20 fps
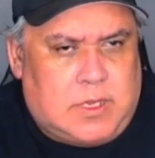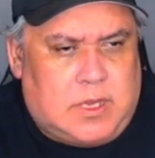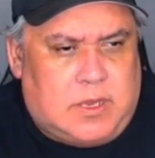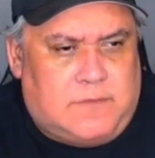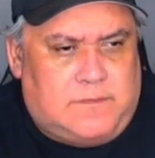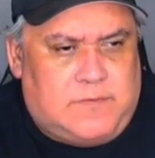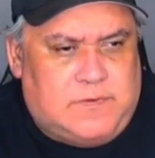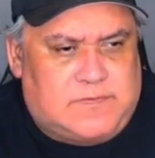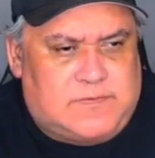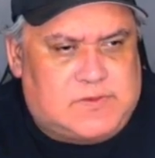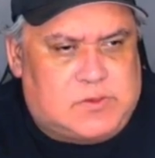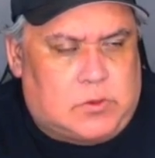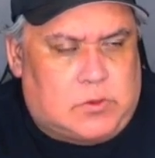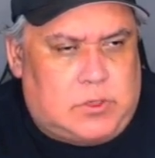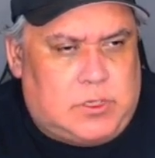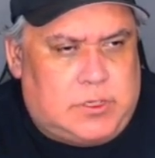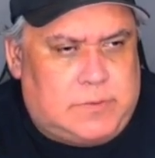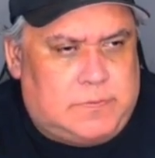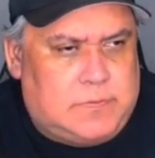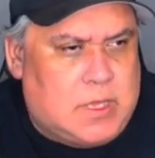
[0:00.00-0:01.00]
Fifth
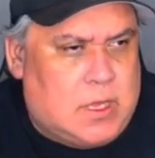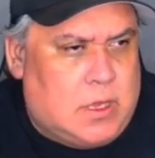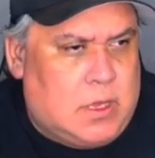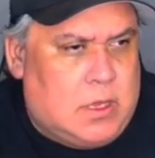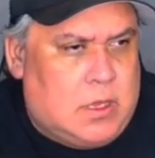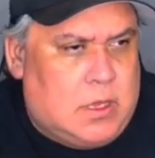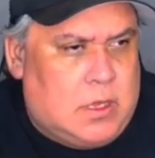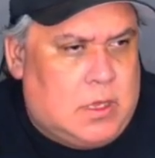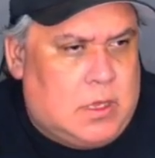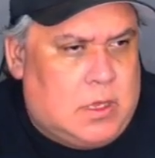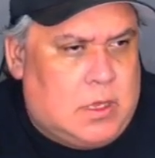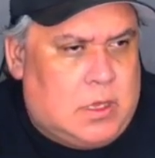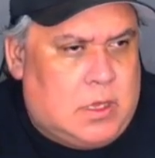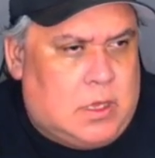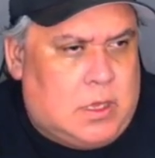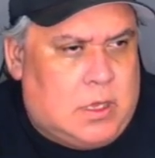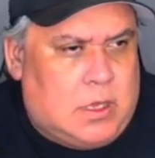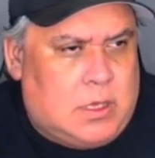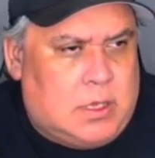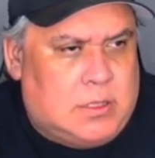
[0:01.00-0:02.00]
story.
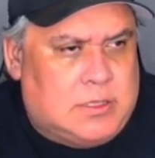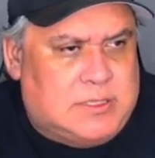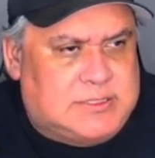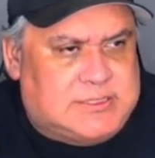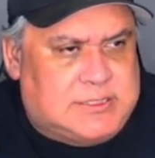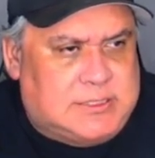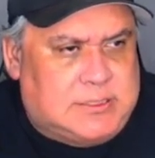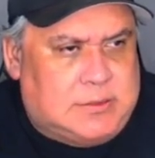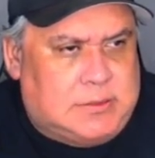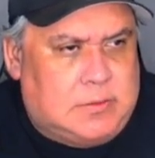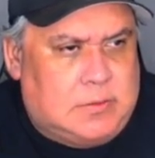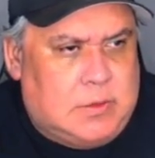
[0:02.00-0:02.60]
Let's see.